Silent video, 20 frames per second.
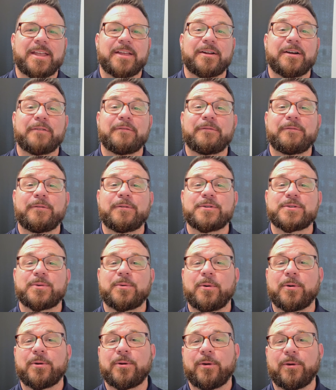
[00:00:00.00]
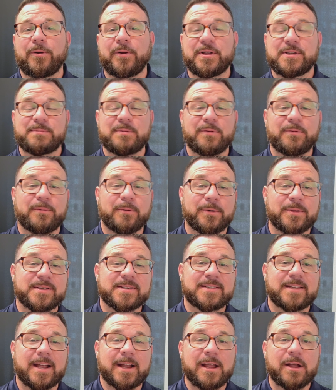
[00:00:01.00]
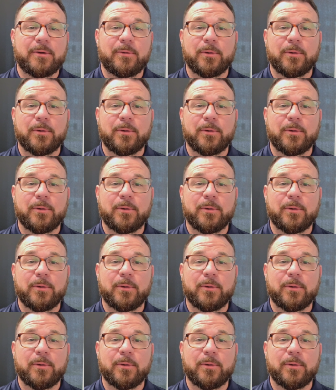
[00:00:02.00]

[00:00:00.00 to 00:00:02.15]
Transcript: in on first quarter earnings before the second